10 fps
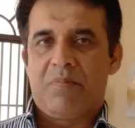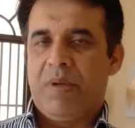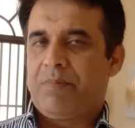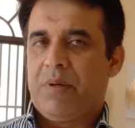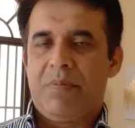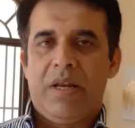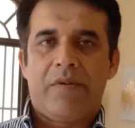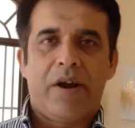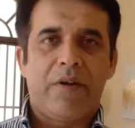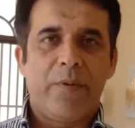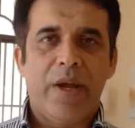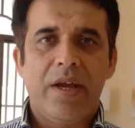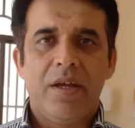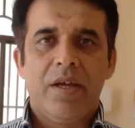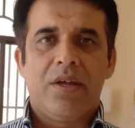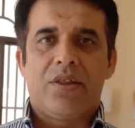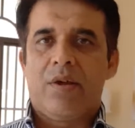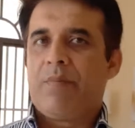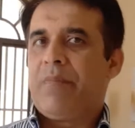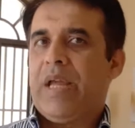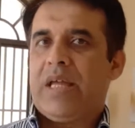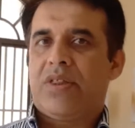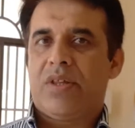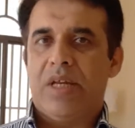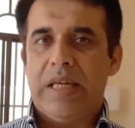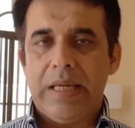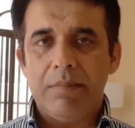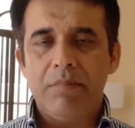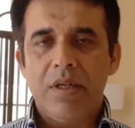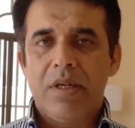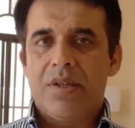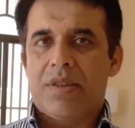People may run away, some may scream,